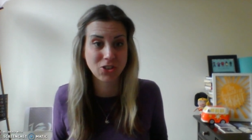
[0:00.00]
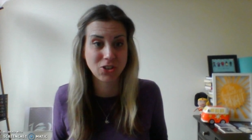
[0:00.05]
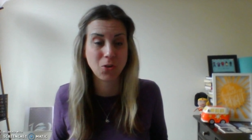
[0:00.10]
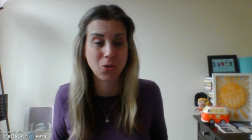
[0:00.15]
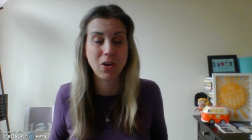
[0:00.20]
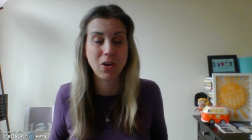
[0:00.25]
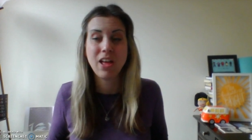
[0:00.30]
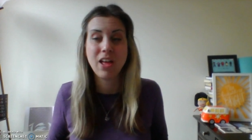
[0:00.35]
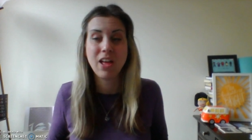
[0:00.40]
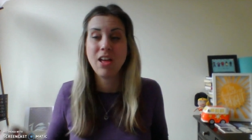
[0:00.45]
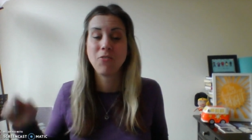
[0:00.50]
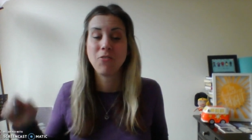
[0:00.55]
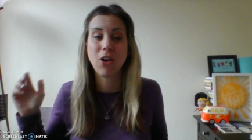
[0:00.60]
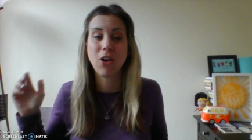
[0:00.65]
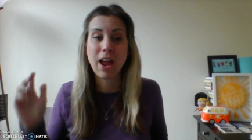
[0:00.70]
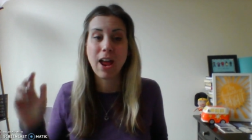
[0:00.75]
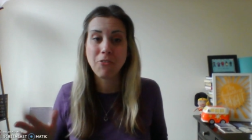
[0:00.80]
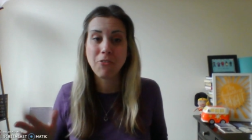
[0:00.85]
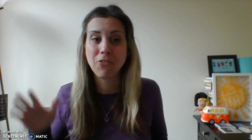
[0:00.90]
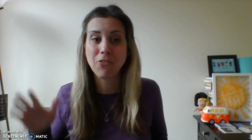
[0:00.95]
So
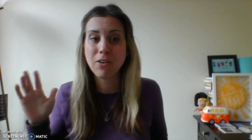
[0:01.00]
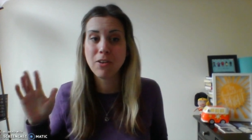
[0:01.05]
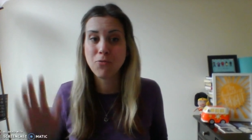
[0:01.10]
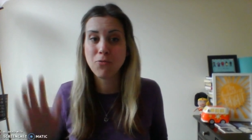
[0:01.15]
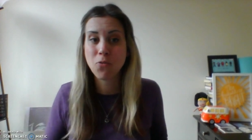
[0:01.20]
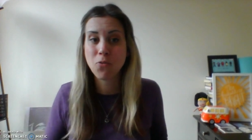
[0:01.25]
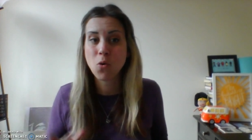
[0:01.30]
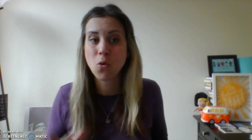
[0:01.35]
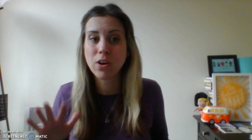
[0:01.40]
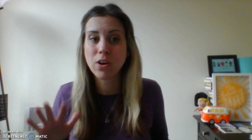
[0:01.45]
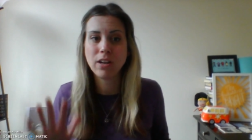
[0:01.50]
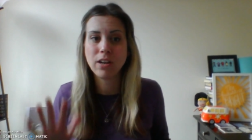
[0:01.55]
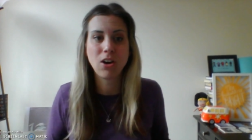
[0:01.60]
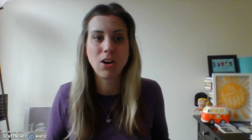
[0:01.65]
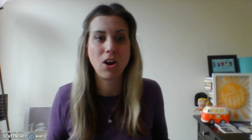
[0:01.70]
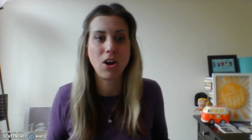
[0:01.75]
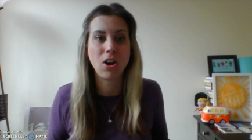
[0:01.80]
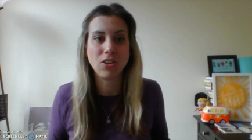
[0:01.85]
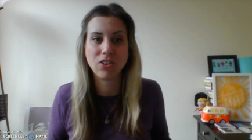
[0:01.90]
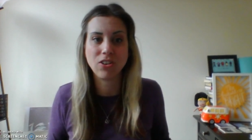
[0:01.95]
for every
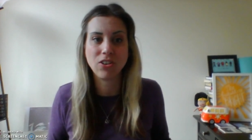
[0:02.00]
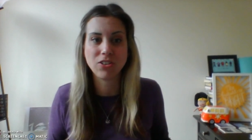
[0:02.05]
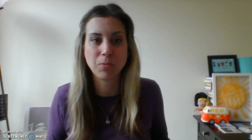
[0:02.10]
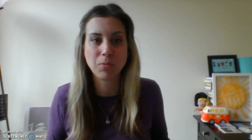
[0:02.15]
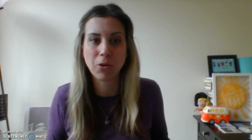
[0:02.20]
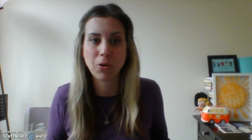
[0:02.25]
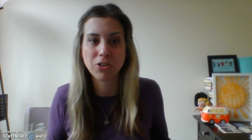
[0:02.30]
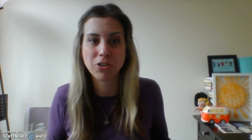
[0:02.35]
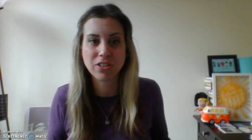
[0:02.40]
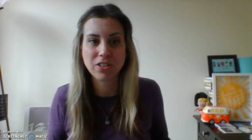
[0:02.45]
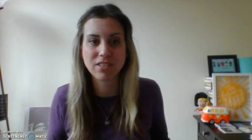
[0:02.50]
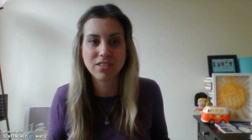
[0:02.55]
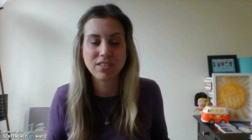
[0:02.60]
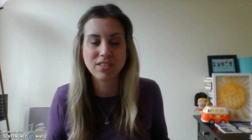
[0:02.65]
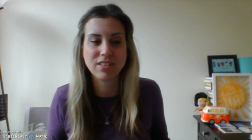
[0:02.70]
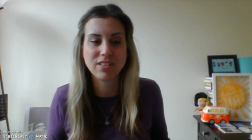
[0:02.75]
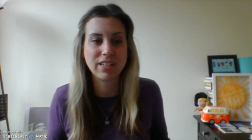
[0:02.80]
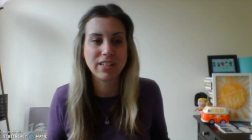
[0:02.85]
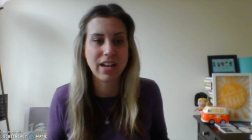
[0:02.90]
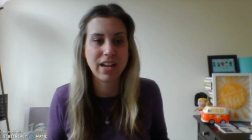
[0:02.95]
$40
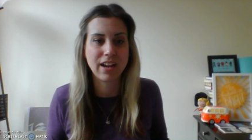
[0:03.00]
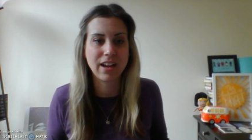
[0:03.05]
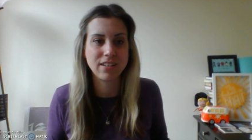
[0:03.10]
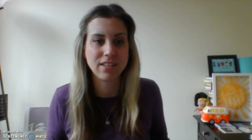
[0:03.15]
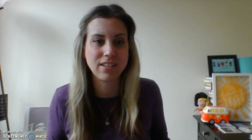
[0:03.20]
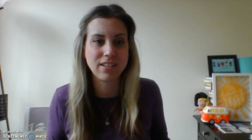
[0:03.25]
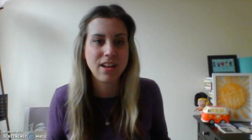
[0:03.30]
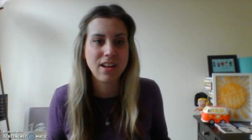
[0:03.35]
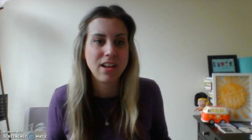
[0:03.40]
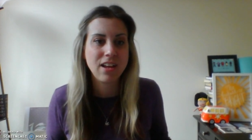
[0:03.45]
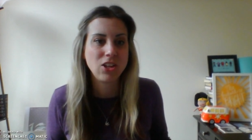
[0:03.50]
purchased tonight,